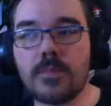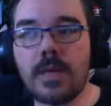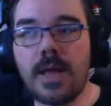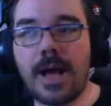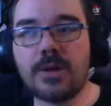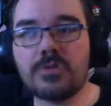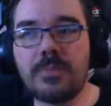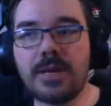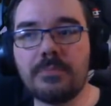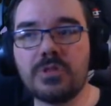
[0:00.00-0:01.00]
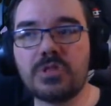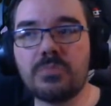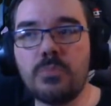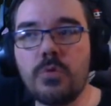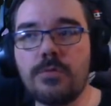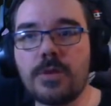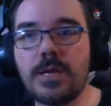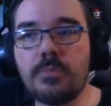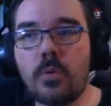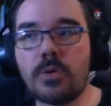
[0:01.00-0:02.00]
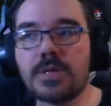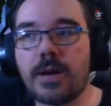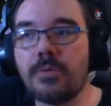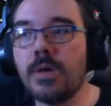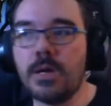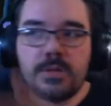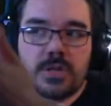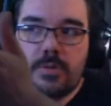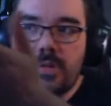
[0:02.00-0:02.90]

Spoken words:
how to make him smoothly walk down. So in this